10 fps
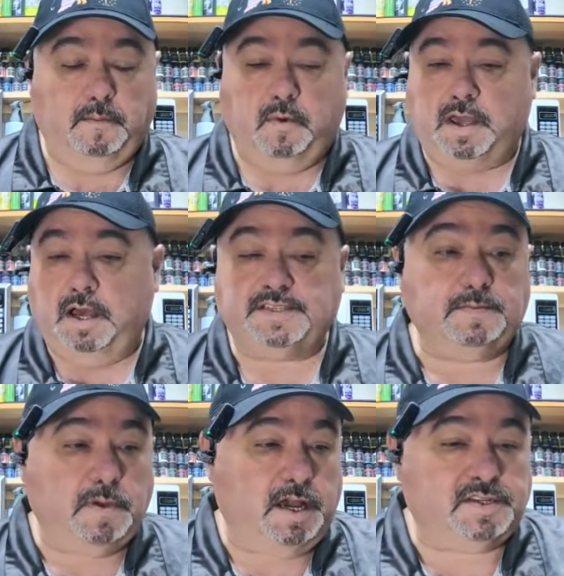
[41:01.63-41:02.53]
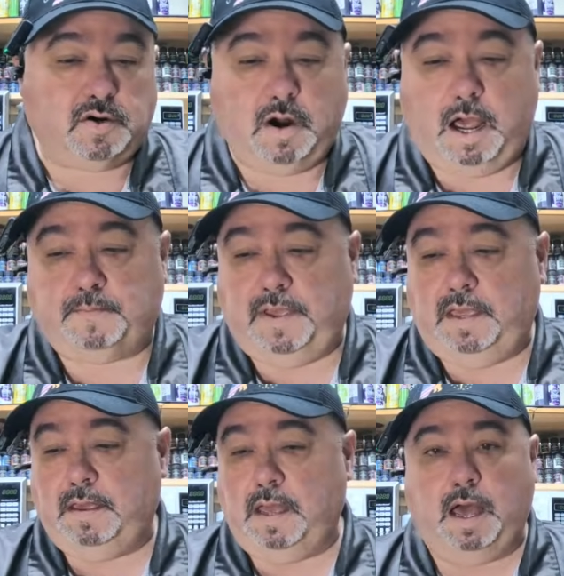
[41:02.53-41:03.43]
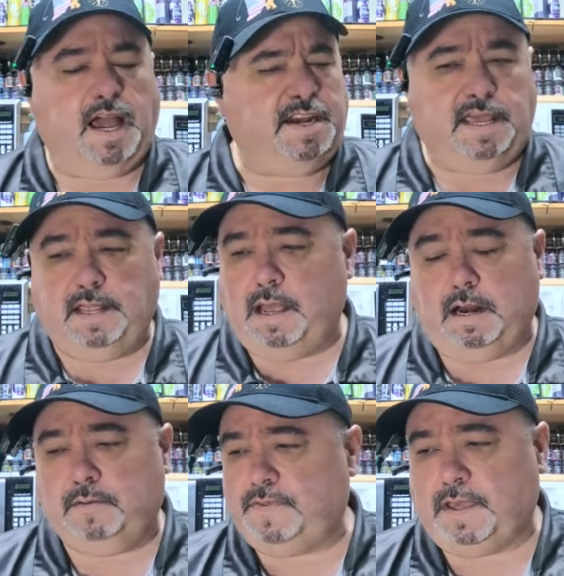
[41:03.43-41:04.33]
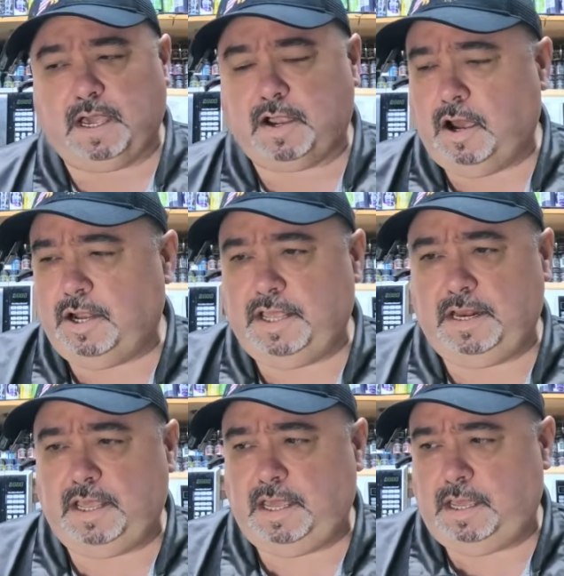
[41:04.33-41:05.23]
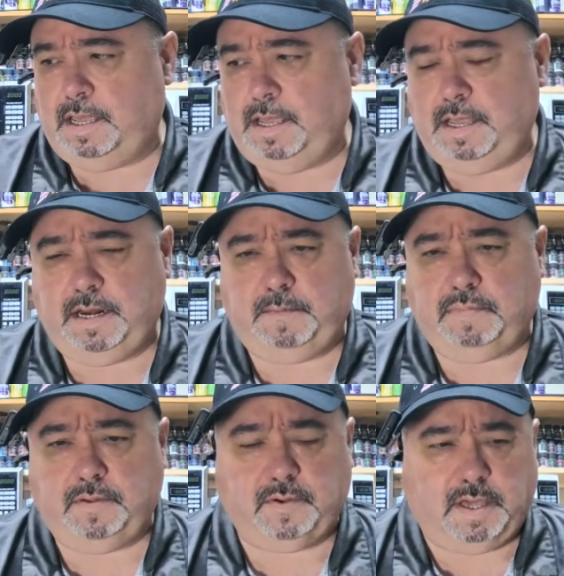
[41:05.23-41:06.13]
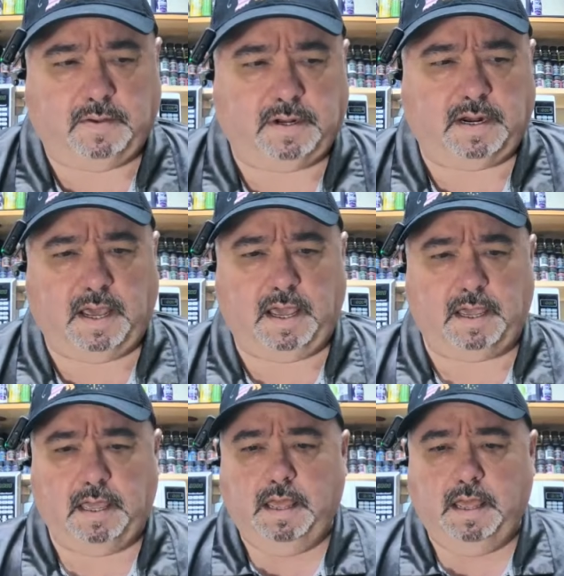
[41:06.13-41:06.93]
We caught some nice crappie. I don't think I caught any bluegill today,